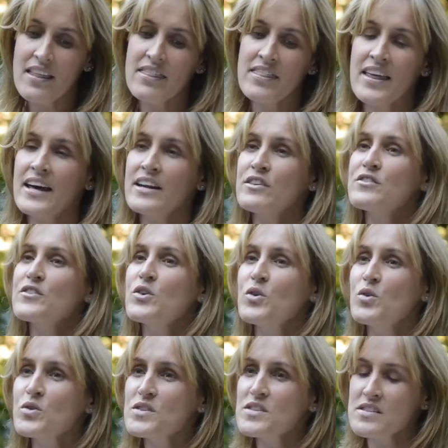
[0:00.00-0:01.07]
Then, of
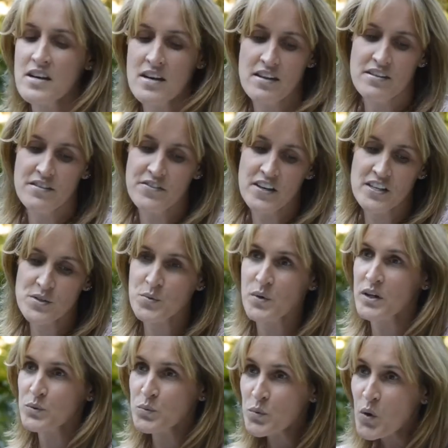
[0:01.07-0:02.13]
course, the First
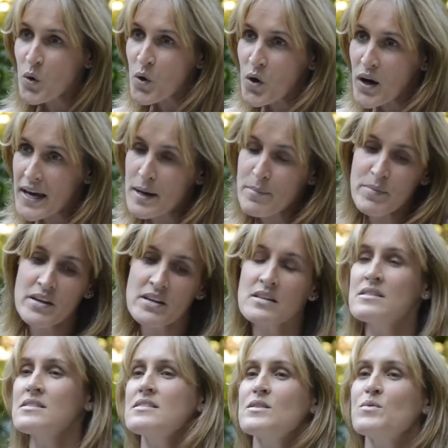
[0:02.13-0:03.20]
World War
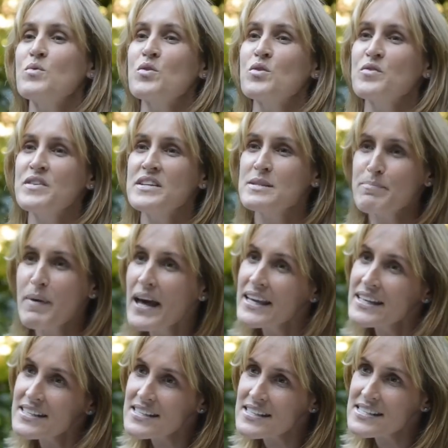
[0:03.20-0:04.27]
happens, the War of
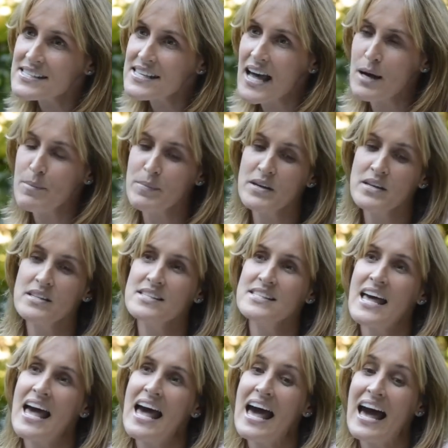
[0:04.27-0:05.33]
Independence happens,
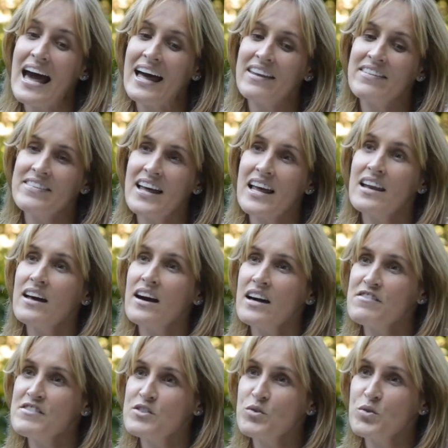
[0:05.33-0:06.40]
and their
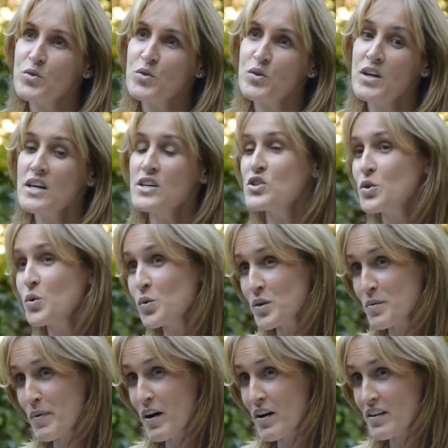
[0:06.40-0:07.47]
lives are all torn
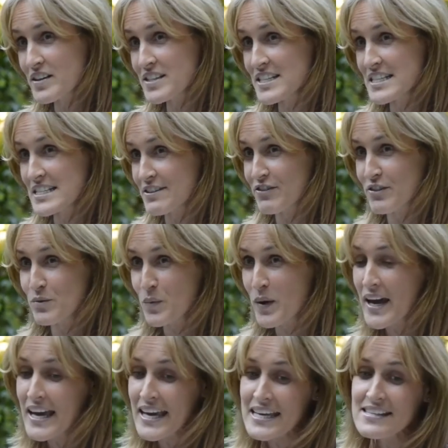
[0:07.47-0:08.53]
apart in different
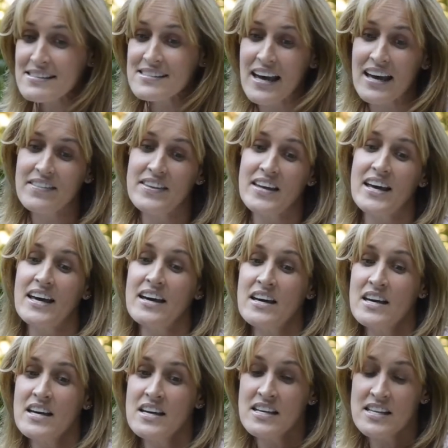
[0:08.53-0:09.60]
ways, and they're
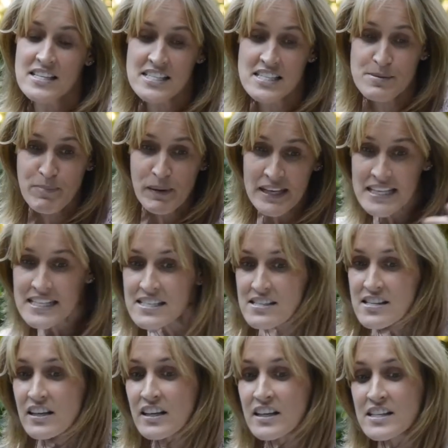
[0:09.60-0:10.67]

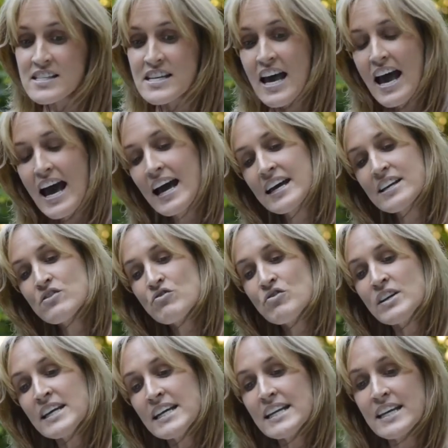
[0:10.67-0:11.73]
splintered. And
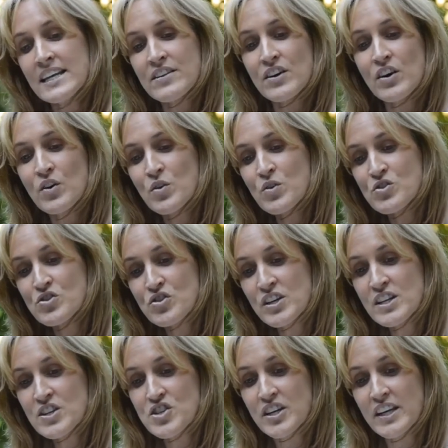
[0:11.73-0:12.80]
really, the whole
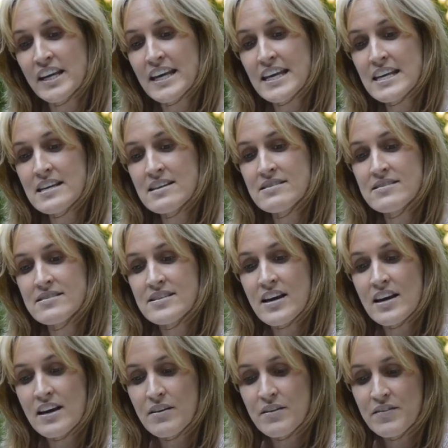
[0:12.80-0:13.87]
trilogy is
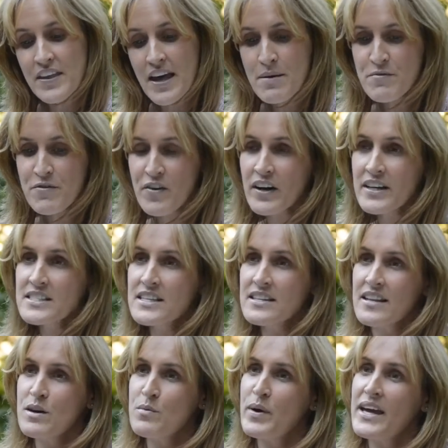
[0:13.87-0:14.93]
them finding
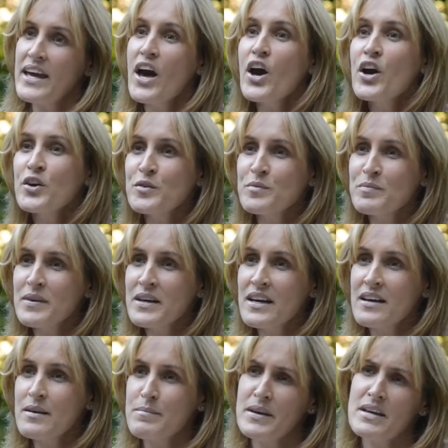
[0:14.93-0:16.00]
their way home,
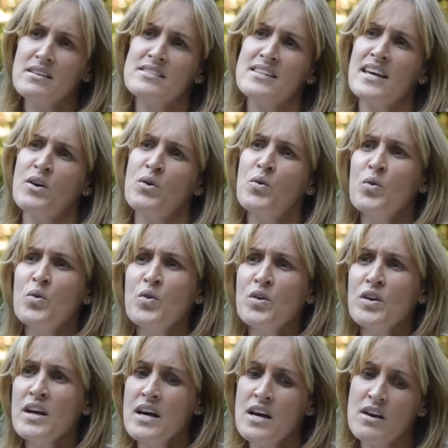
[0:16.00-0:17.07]
because they
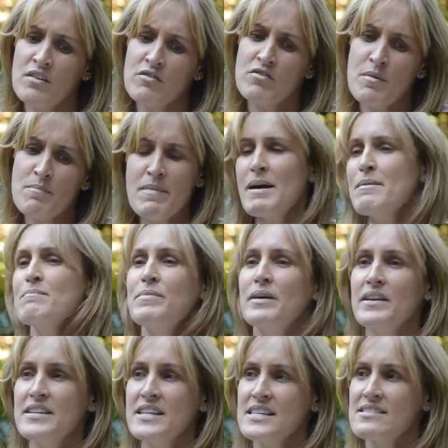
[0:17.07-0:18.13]
all
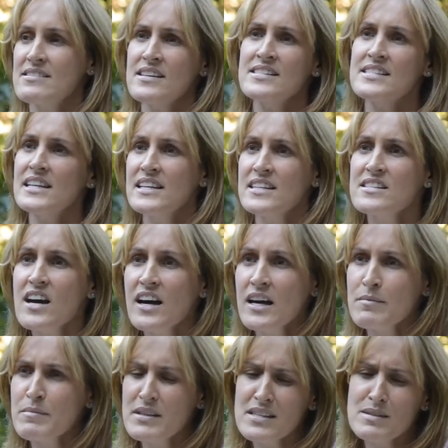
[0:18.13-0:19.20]
remember this idyllic
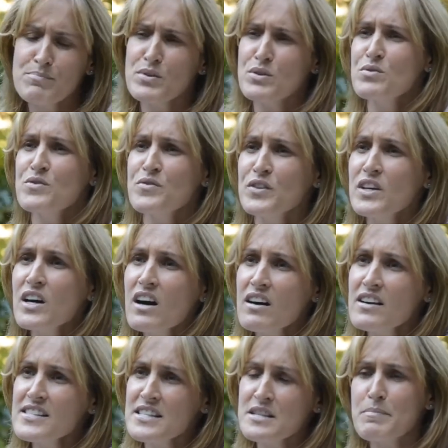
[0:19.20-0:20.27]
time at this beautiful
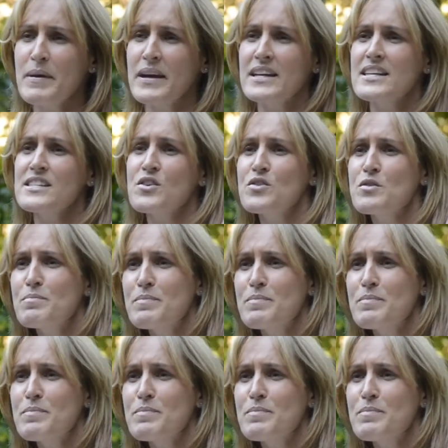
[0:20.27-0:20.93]
castle and the picnics on the